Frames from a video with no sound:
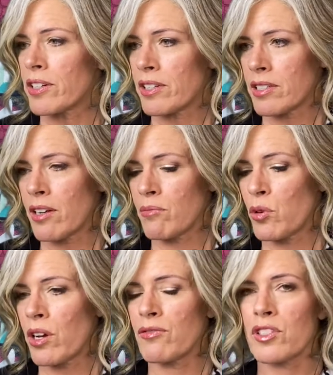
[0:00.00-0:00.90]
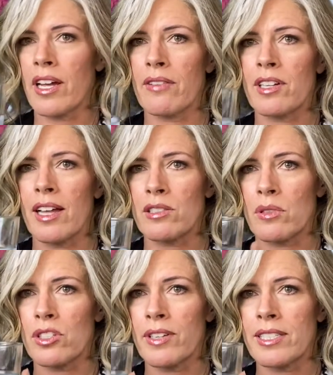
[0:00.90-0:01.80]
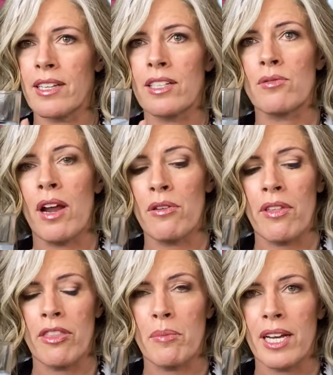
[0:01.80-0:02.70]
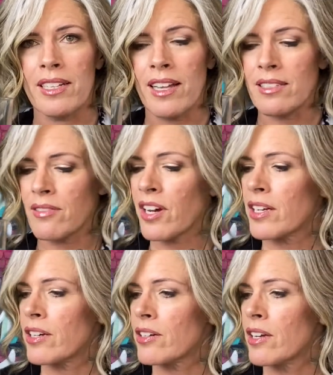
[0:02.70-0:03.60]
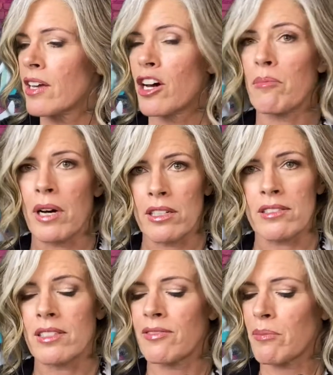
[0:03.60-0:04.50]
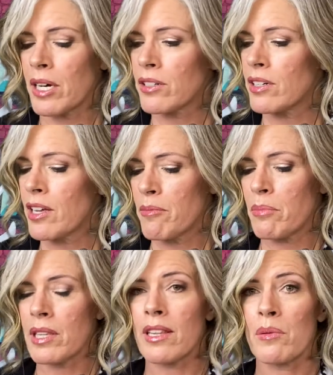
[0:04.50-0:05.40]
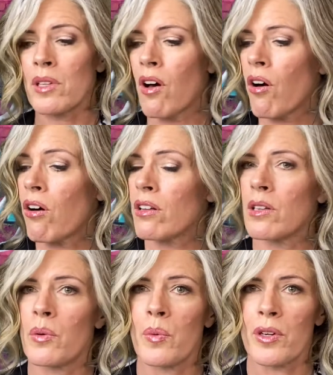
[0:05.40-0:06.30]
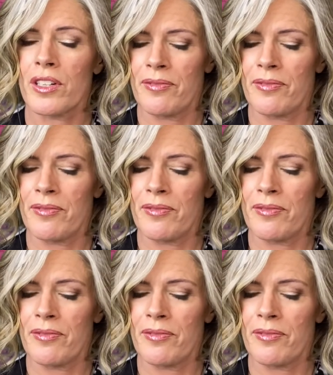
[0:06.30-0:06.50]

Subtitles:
It's more helpful to have a glass with straight sides rather than the pint glass I've got here. A bottle is even better, but they will all work.